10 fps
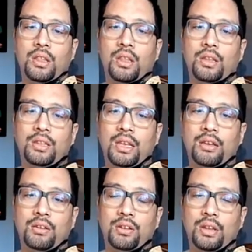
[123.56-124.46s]

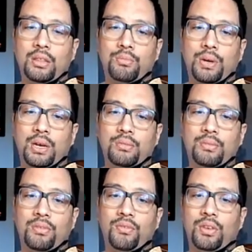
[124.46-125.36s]
down at the bottom
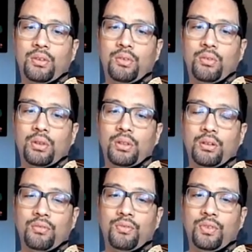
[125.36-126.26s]
of the V, we want
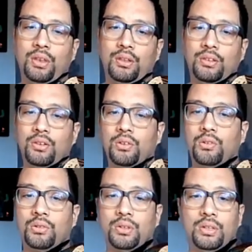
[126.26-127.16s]
our V to
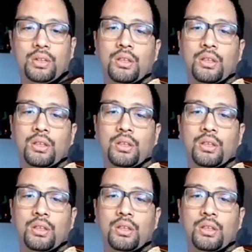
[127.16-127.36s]
hold it